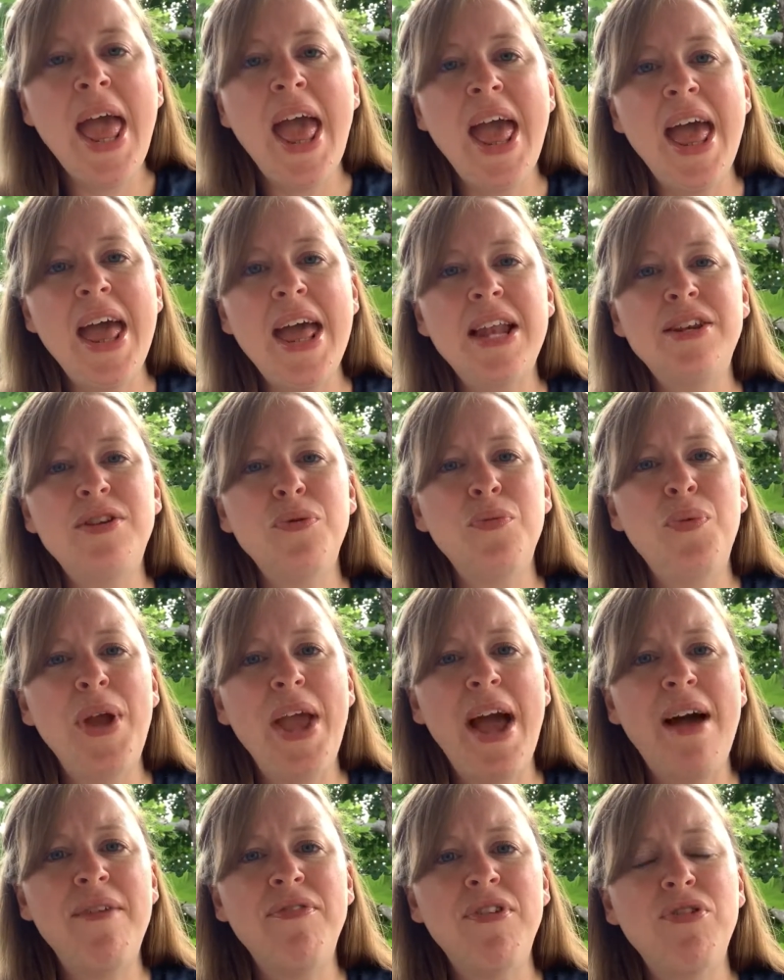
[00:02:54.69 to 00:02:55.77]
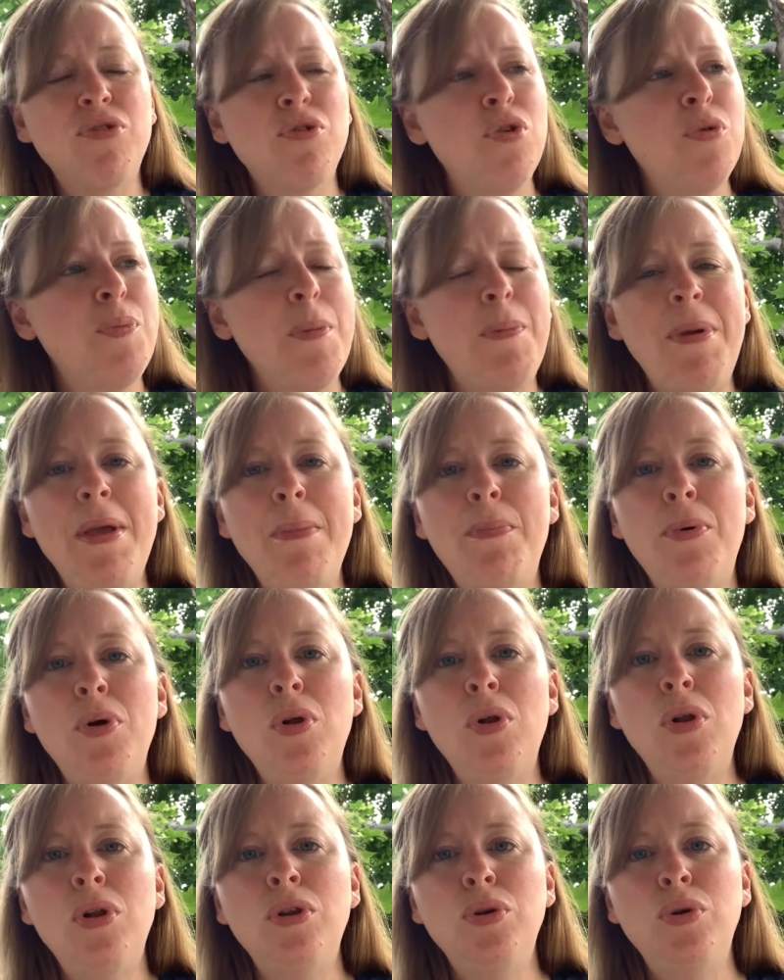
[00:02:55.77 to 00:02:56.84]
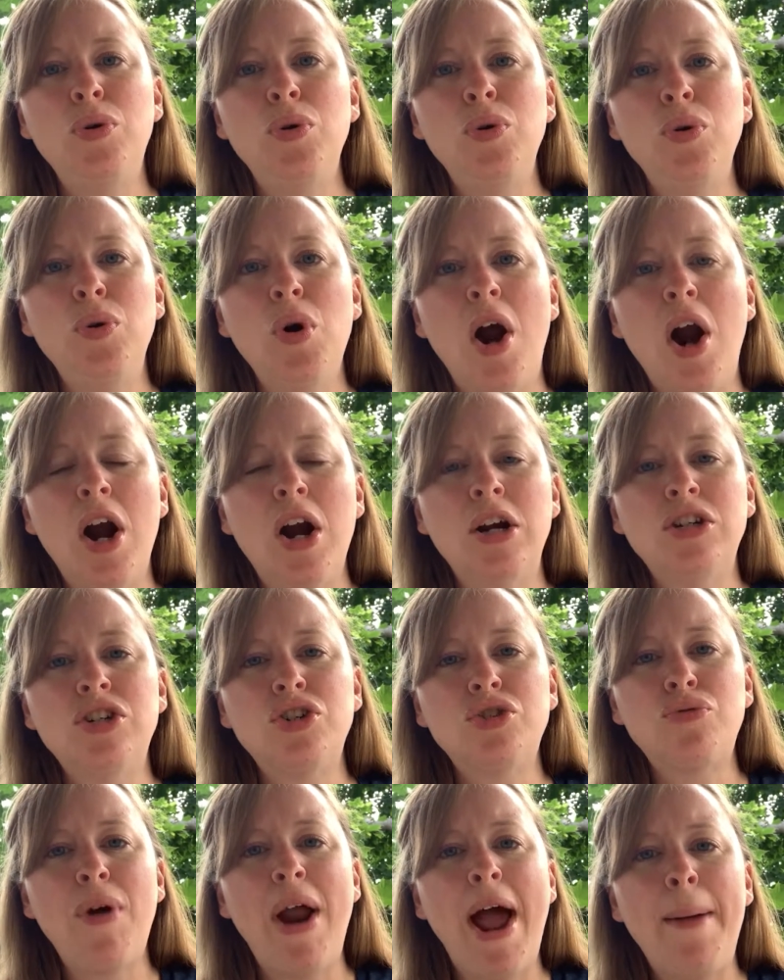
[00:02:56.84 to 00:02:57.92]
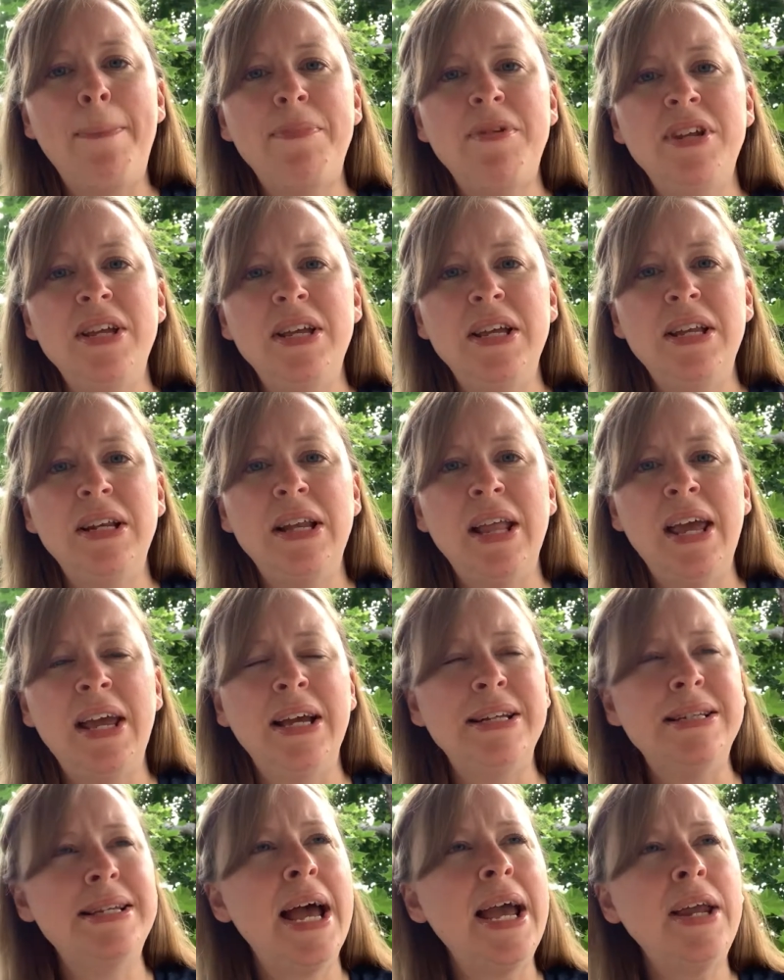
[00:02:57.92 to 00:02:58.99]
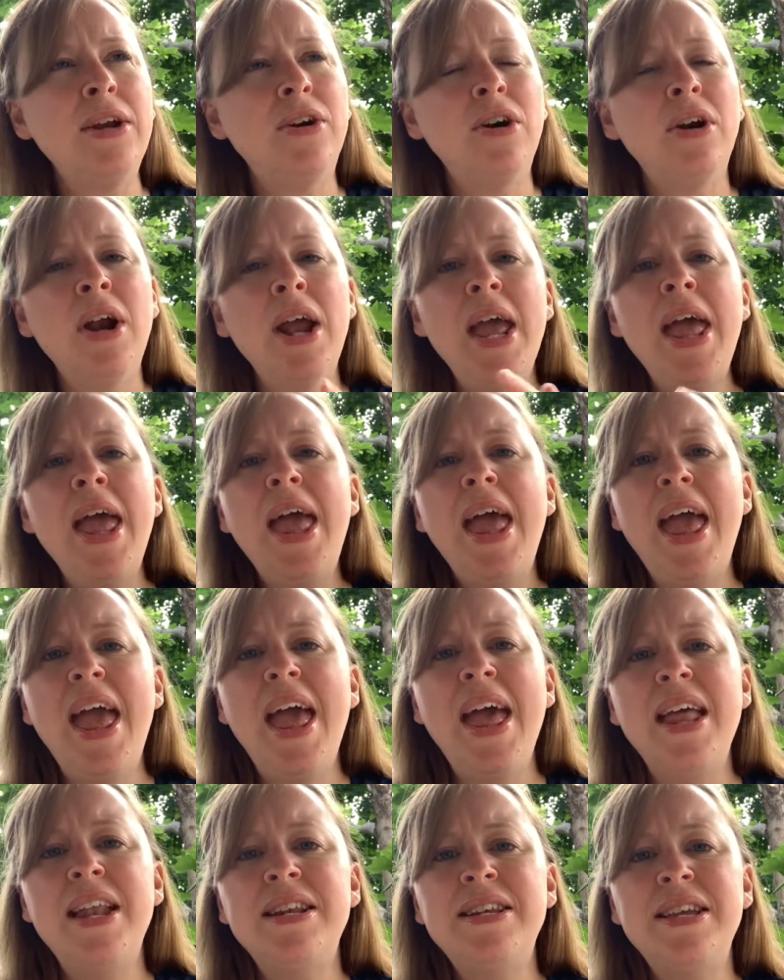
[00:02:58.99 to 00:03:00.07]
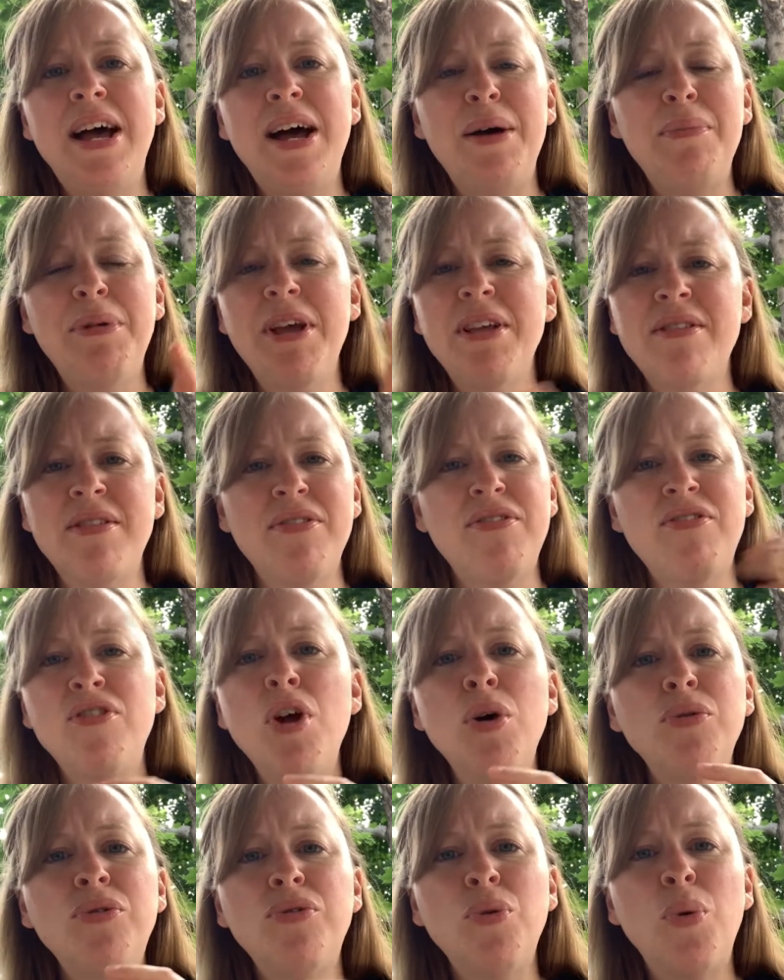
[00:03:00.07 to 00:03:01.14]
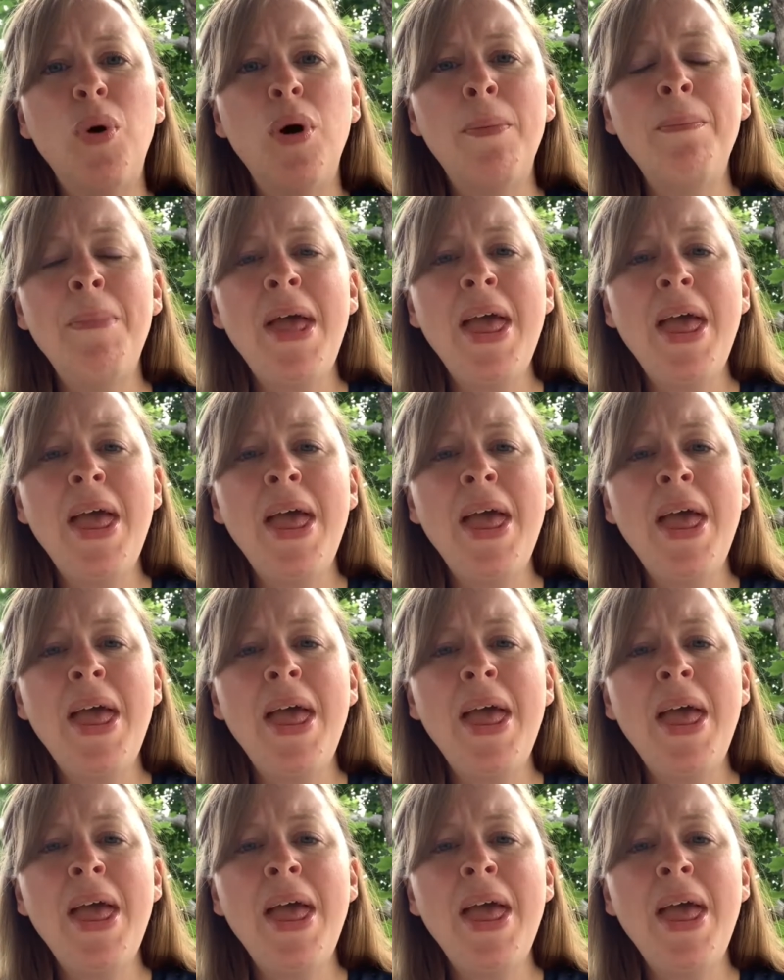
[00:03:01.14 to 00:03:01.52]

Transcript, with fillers: And we have this group of people who are trapped in like a diner, and because um, of a snowstorm,